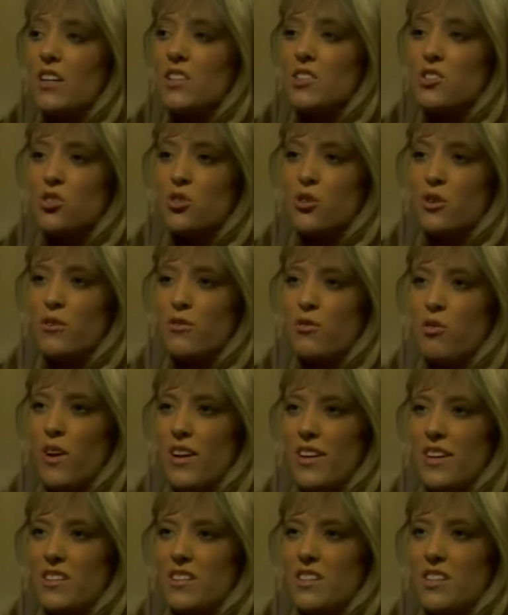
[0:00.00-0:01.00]
I sort of
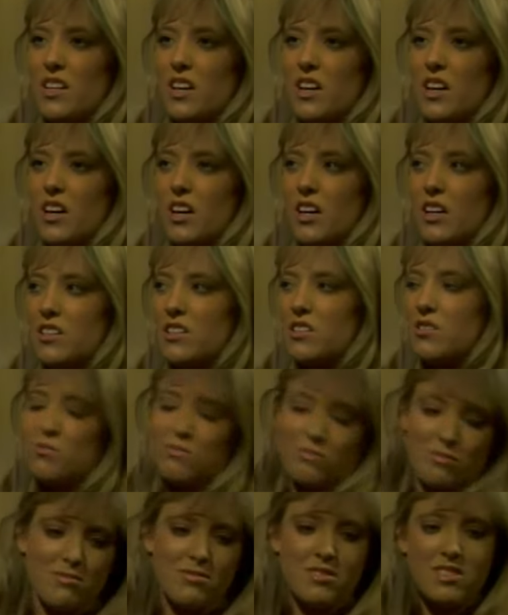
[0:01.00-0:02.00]
wanted to
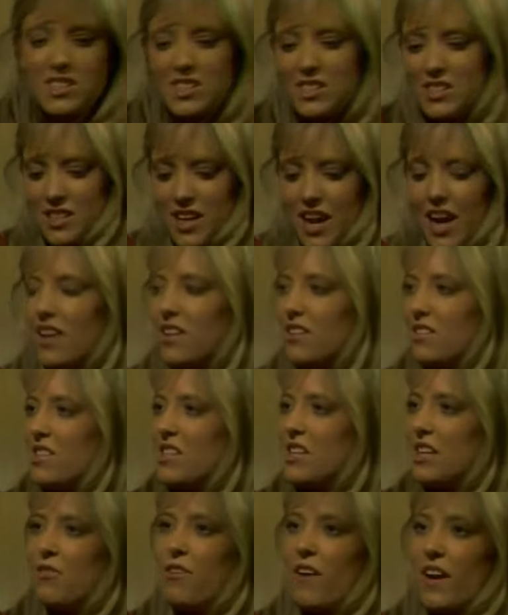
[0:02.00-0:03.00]
stay and
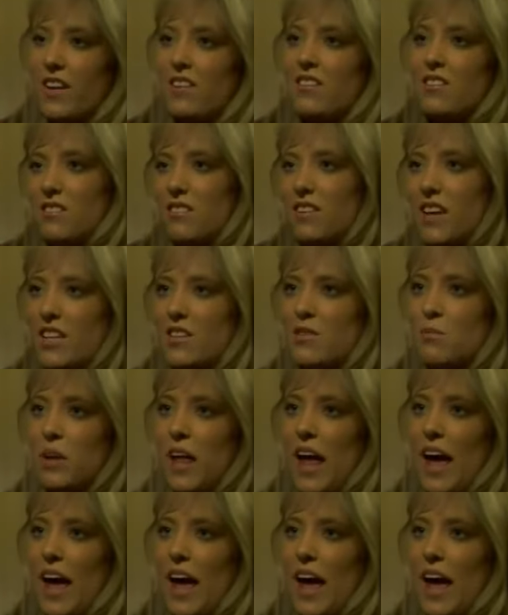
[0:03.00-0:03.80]
see if I can get to